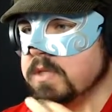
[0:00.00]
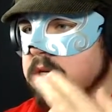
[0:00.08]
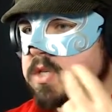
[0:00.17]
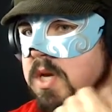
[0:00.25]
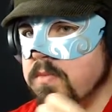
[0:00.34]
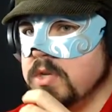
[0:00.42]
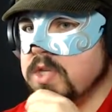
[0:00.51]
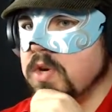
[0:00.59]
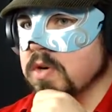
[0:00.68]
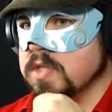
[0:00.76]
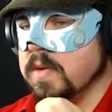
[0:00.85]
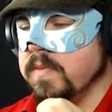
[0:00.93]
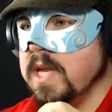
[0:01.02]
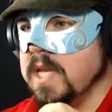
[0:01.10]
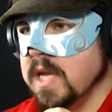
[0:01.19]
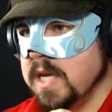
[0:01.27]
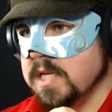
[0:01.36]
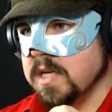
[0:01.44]
So someone's got something
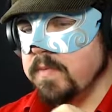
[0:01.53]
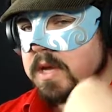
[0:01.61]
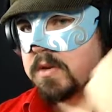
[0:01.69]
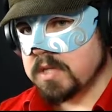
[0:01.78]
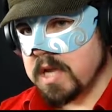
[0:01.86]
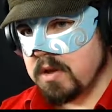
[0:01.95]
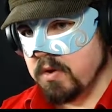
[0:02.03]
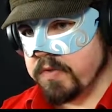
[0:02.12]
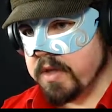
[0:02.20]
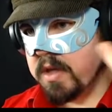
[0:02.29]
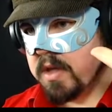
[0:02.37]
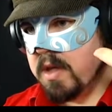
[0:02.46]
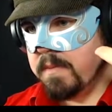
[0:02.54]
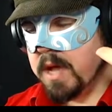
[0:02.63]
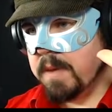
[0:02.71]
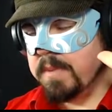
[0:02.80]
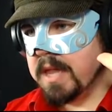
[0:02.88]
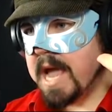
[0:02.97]
decent because they got the
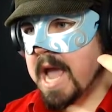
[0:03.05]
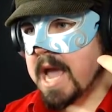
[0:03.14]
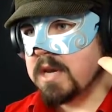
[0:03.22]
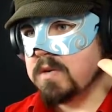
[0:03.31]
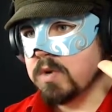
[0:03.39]
purple hand,